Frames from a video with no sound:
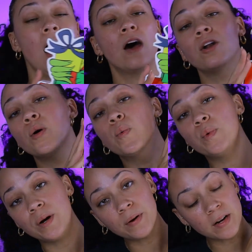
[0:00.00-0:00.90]
I don't know
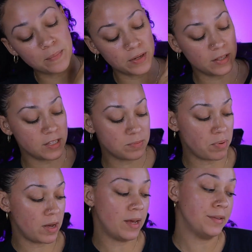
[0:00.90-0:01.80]
where we're gonna put this,
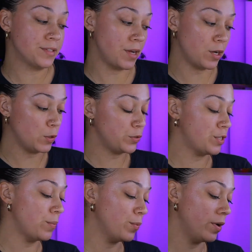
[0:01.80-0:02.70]
but it's gonna go
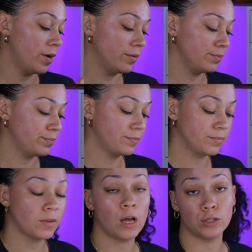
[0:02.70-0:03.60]
somewhere.
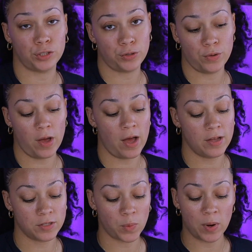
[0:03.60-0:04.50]
I'll show you
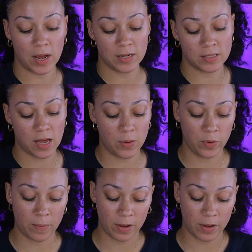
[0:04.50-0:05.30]
guys when I decide where